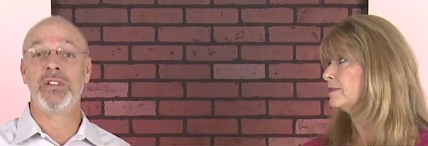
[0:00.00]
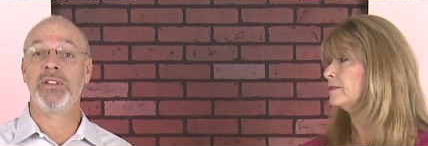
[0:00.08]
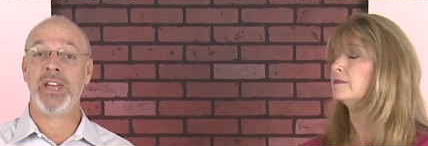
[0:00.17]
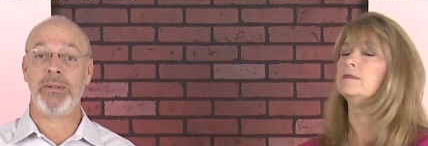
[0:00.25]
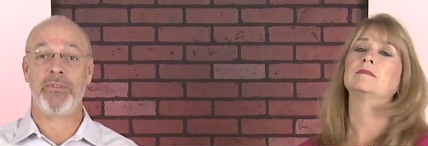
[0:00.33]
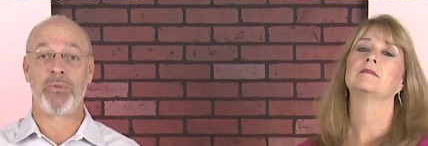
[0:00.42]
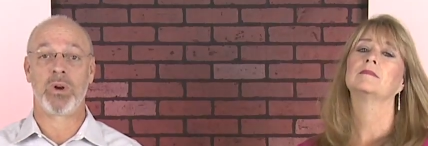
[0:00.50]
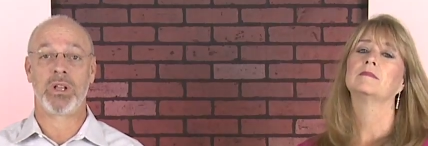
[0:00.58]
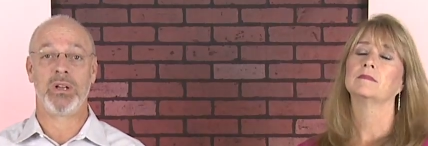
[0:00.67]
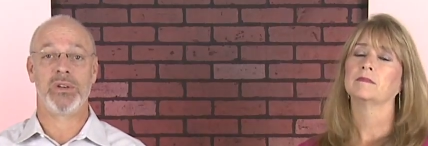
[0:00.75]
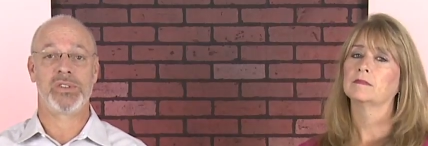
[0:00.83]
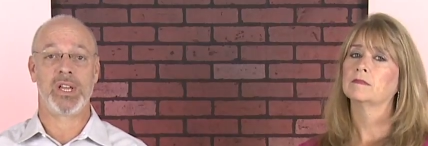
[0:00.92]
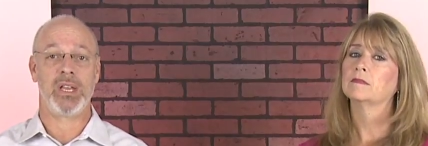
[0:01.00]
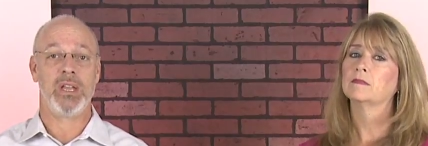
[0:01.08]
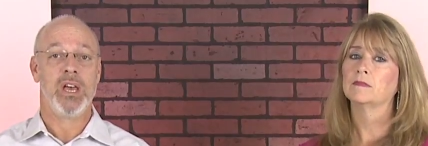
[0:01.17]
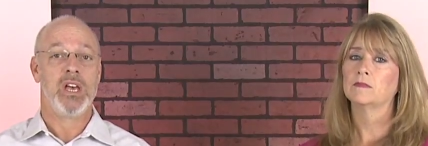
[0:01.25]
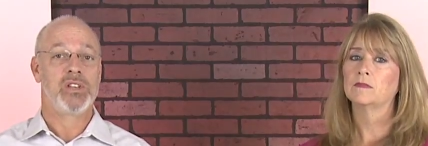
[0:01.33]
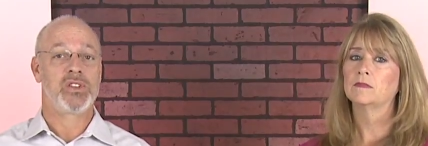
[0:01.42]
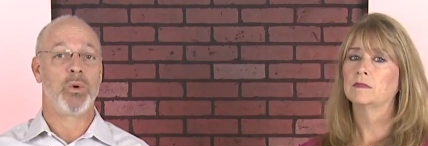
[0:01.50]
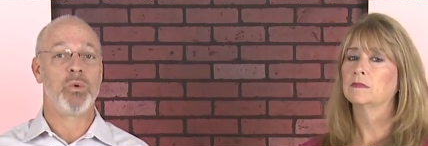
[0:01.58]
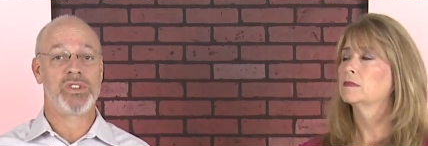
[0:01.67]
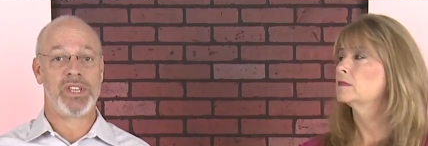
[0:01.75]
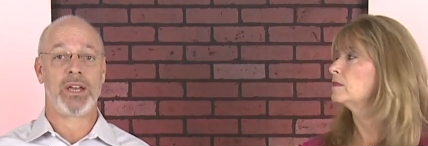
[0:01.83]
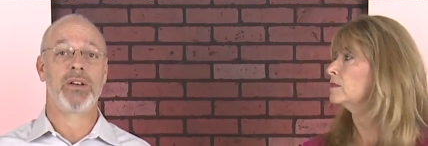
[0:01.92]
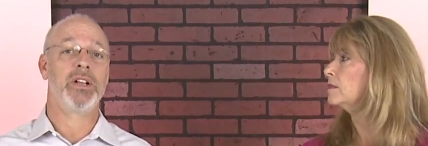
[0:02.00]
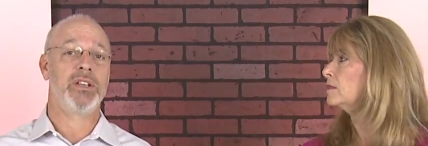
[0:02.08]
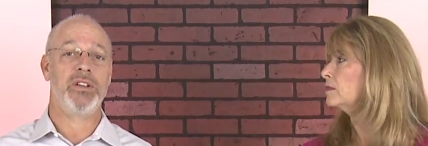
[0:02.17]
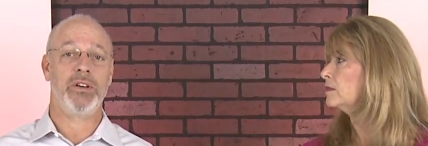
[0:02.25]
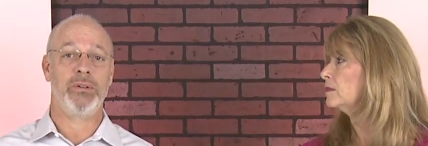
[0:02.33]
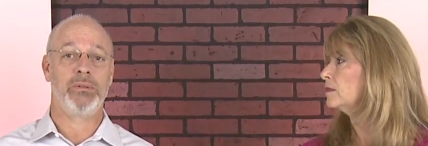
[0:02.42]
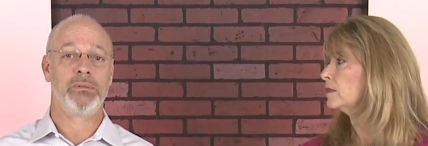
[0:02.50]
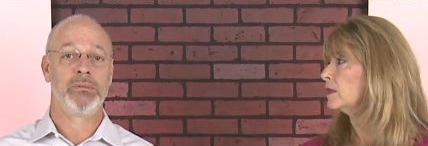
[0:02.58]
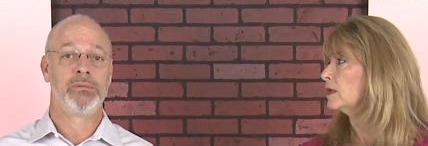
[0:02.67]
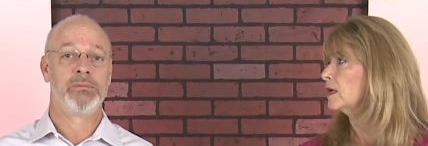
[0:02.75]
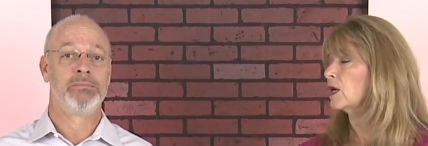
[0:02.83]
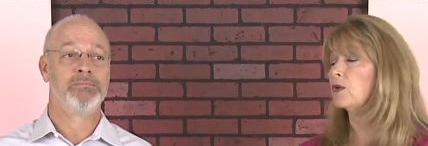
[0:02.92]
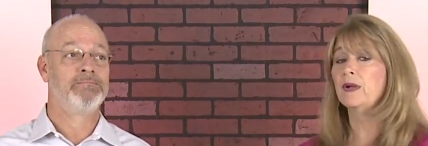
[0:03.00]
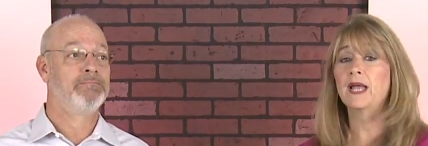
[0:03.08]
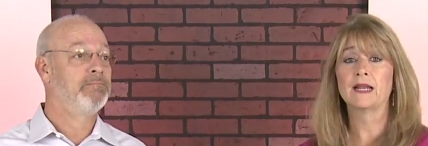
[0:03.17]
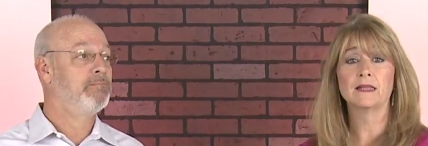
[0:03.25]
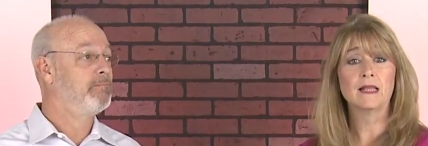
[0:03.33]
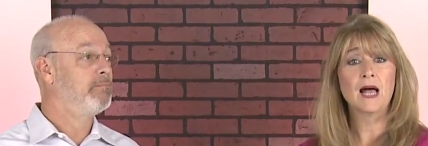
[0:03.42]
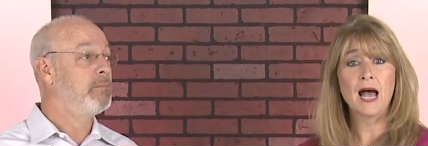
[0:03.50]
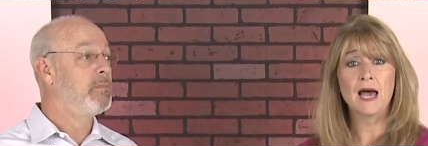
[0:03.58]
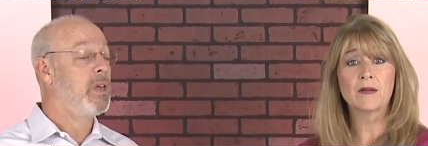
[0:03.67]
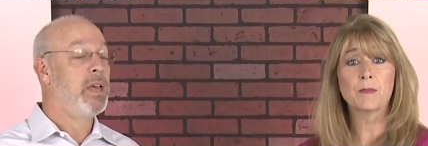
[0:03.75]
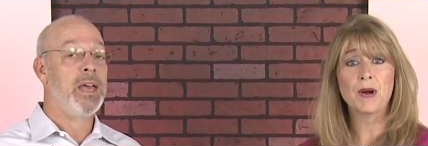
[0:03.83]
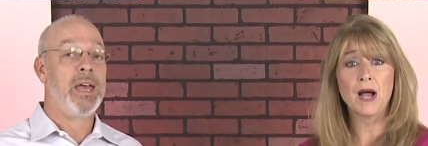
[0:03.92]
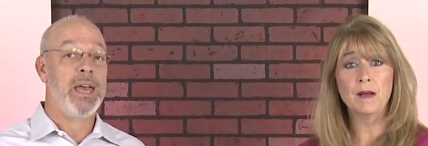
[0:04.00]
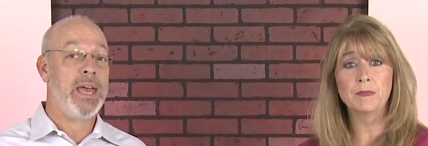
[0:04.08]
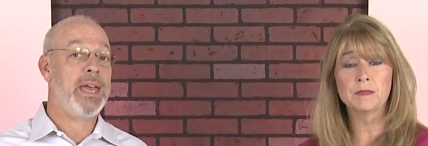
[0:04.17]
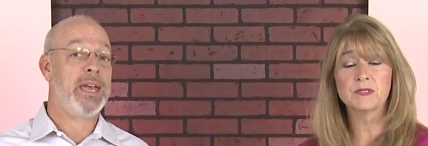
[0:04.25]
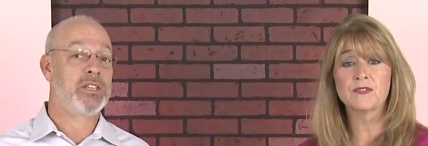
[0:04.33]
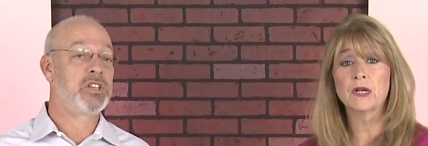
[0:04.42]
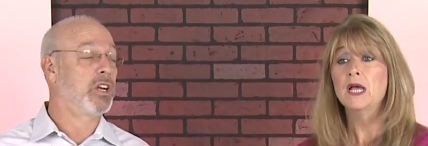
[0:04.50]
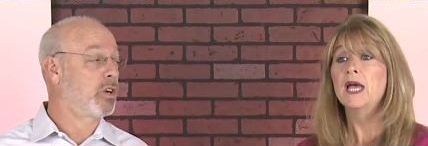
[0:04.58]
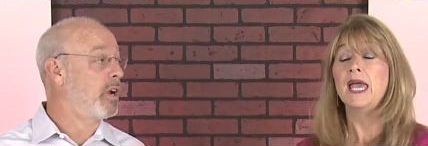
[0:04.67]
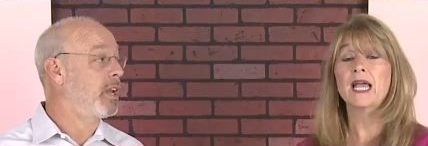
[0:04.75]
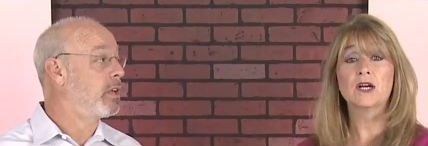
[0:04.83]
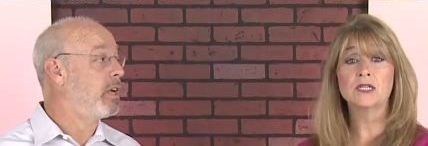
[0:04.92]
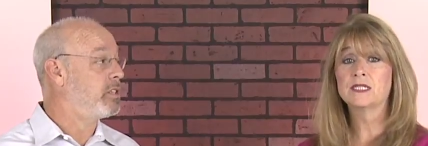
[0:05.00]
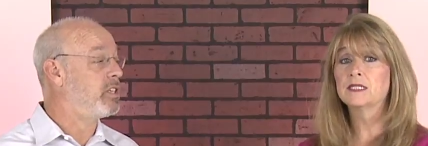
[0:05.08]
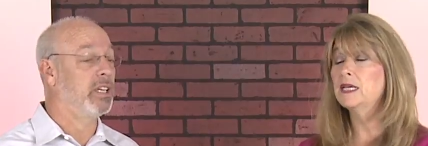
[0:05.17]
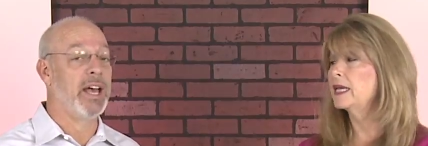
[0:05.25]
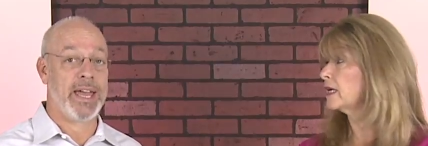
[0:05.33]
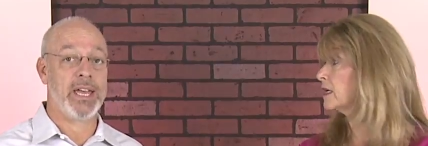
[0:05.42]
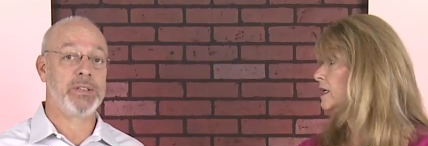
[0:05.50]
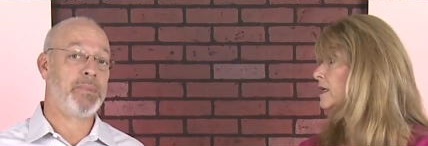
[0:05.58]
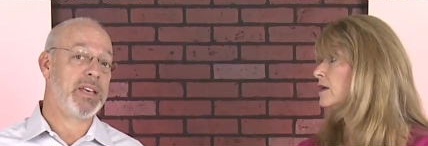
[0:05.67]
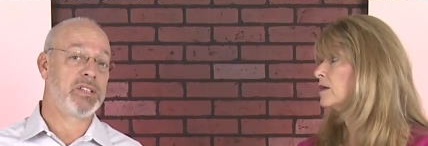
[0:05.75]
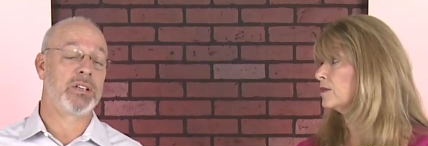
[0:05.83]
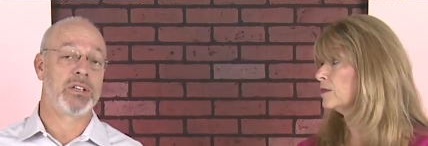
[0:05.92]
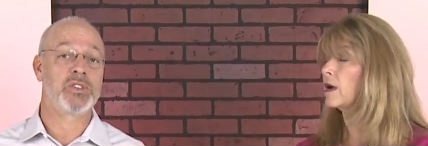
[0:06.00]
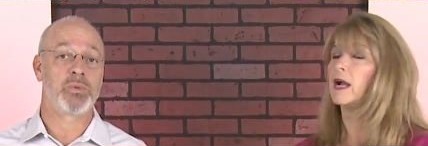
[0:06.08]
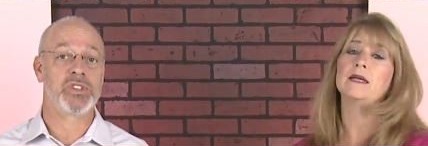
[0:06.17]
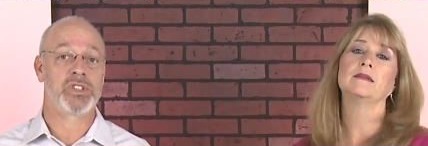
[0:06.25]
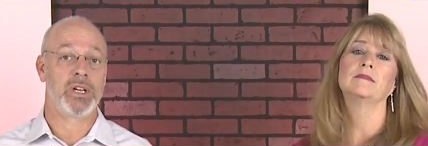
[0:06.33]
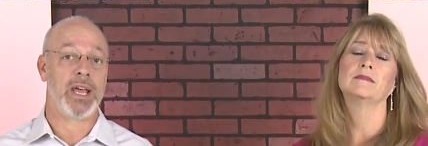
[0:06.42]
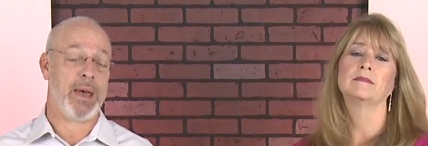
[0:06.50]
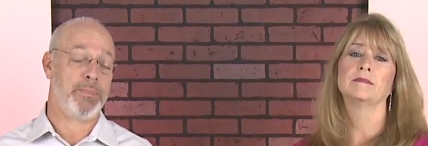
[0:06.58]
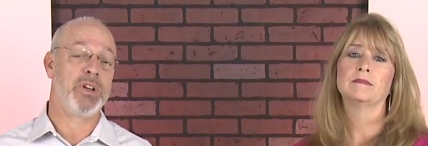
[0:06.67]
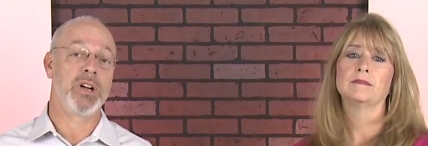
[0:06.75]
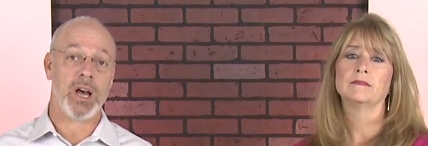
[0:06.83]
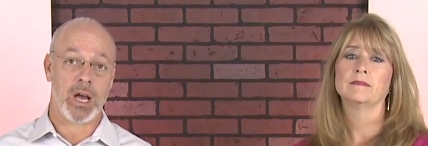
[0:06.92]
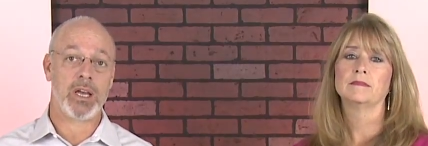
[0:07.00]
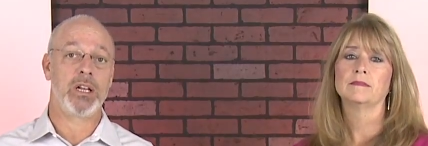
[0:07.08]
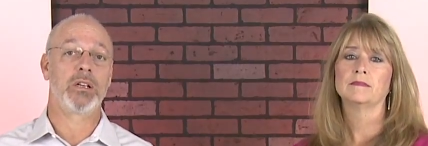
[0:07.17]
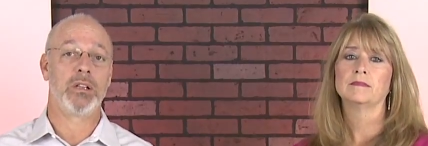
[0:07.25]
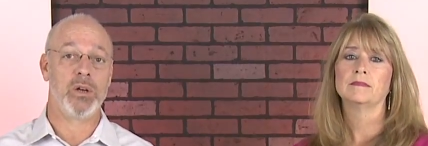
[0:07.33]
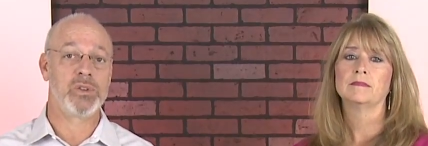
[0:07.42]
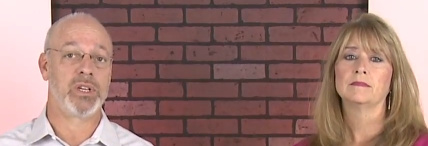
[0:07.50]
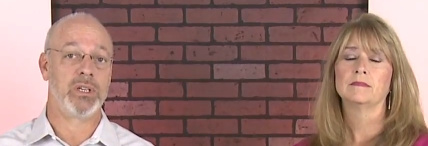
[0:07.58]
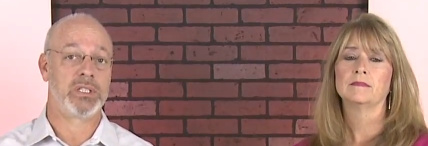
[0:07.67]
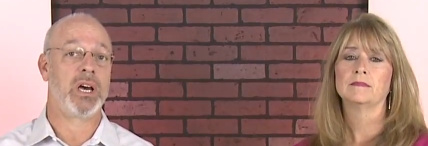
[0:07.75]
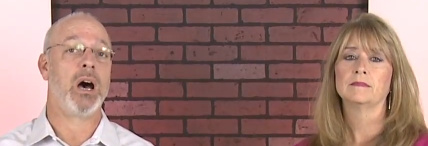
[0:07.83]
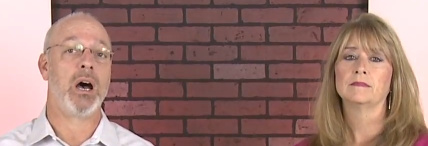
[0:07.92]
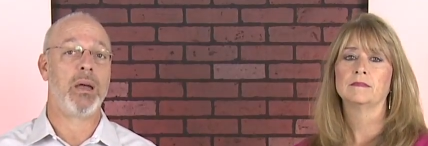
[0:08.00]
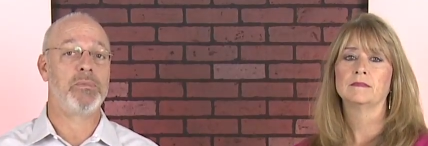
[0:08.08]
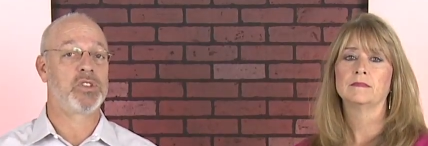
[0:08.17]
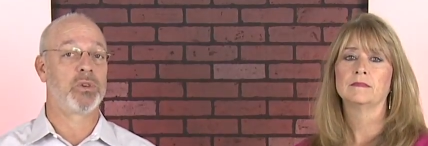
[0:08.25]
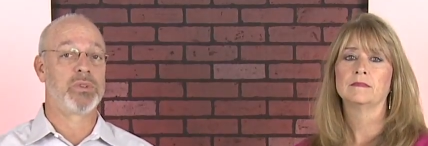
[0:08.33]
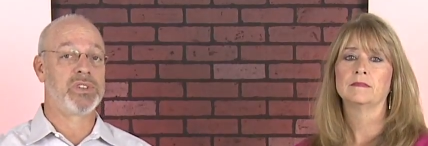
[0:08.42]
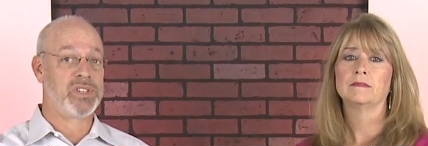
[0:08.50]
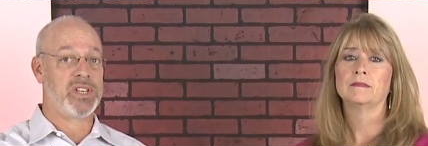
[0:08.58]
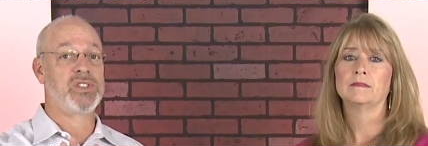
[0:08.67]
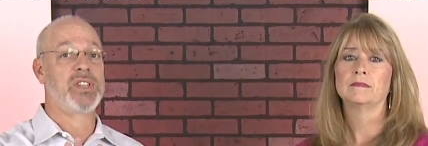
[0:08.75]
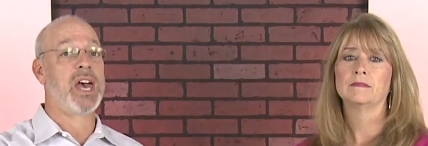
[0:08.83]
Speaker 1: the day before closing. So what's that going to do?
Speaker 2: create a lot of problems. It's going to create could, a delay.
Speaker 1: It, basically, right. is what's going to happen. You're not going to close on time, so resist